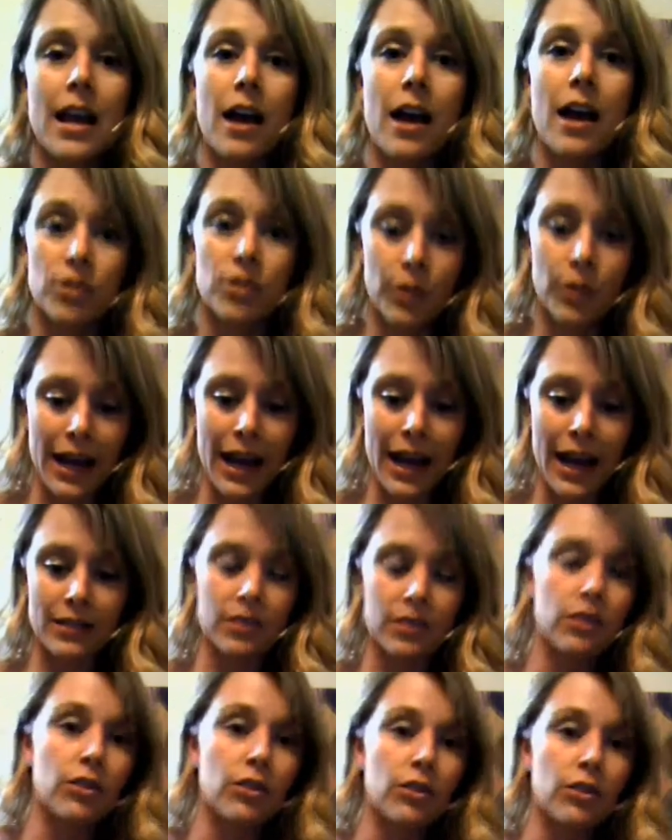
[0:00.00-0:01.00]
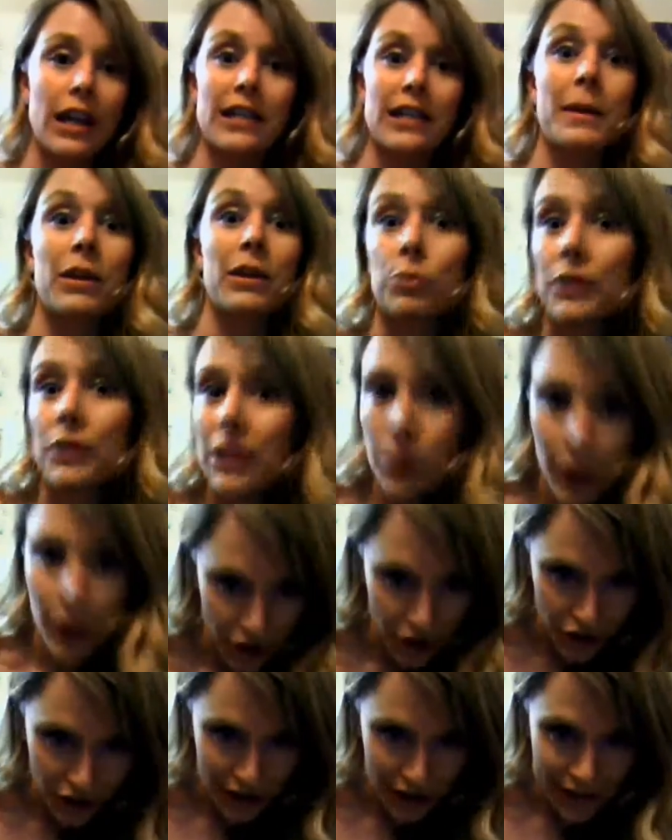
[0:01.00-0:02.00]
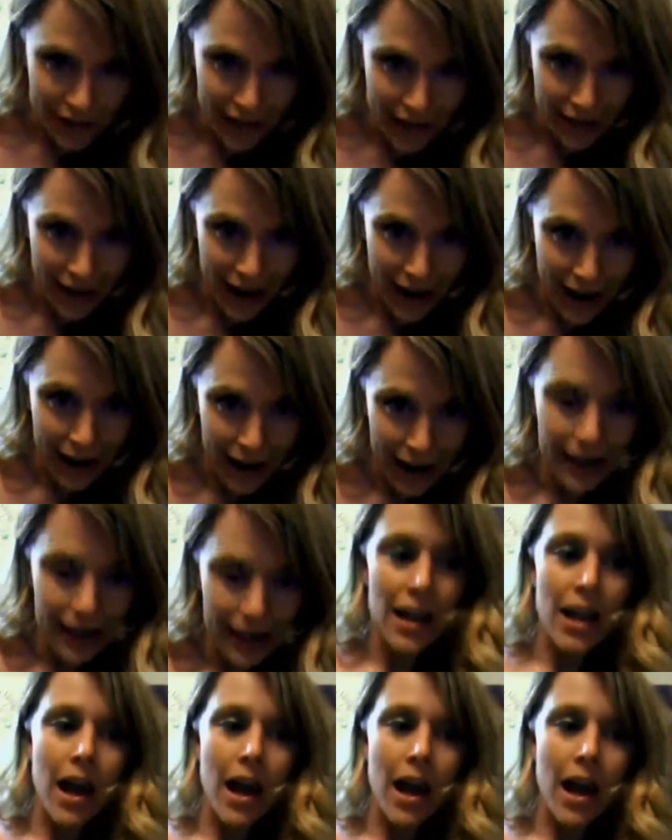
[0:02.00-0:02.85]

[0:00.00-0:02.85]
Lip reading: So I spent 3 questions on that.